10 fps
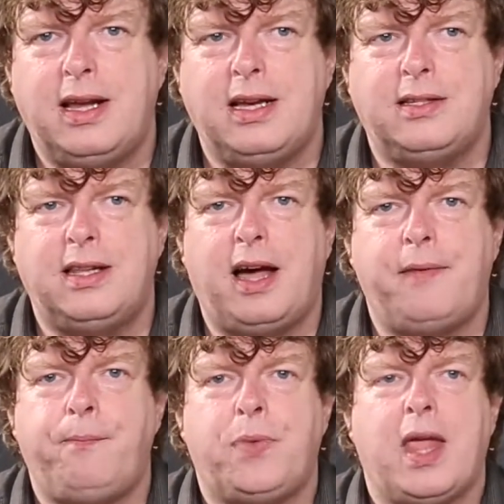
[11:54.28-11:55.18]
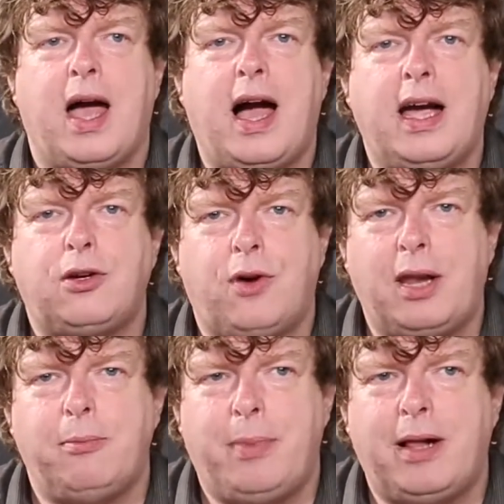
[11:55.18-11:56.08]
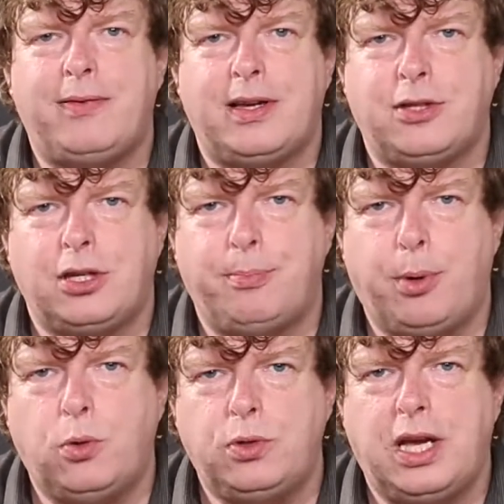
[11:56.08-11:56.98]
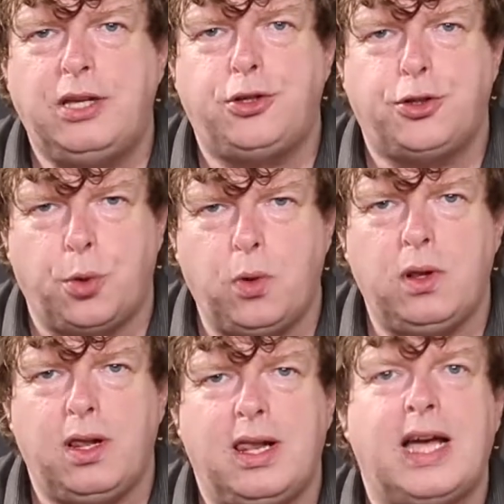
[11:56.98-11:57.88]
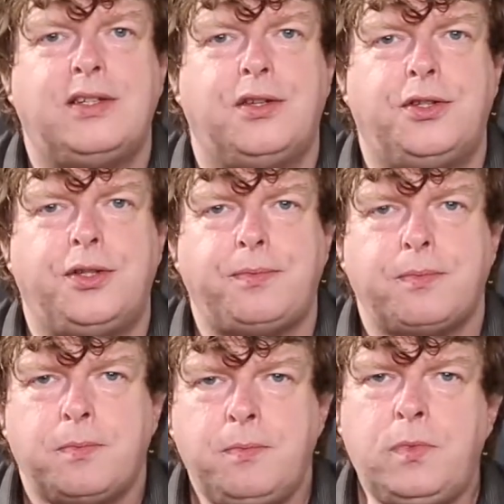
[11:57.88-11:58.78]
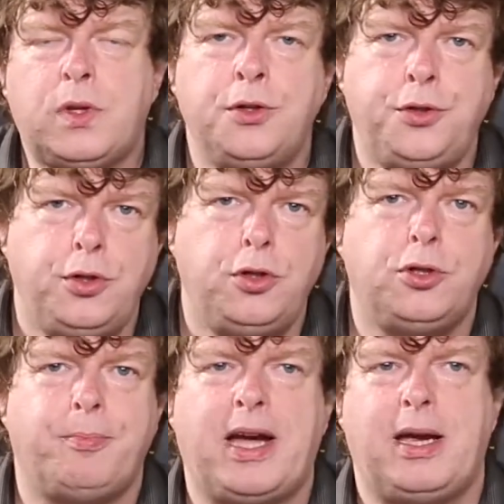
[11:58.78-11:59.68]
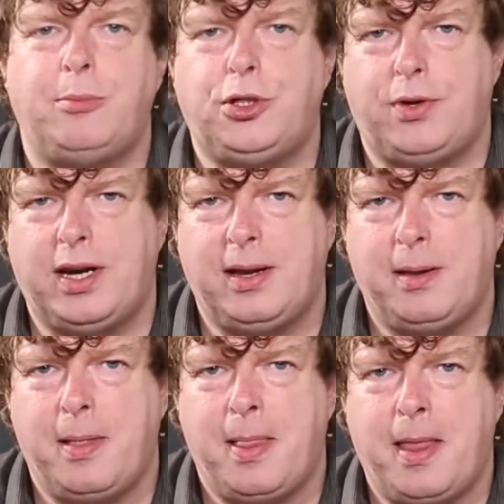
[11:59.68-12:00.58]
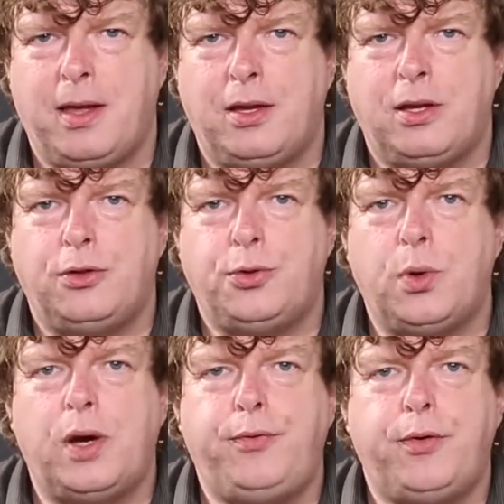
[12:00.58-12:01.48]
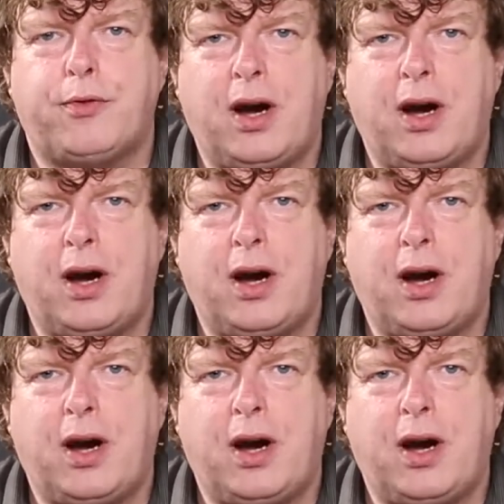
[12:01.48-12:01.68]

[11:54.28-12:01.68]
is that I grant Belfast Exposed a sole license to use my imagery. So if you've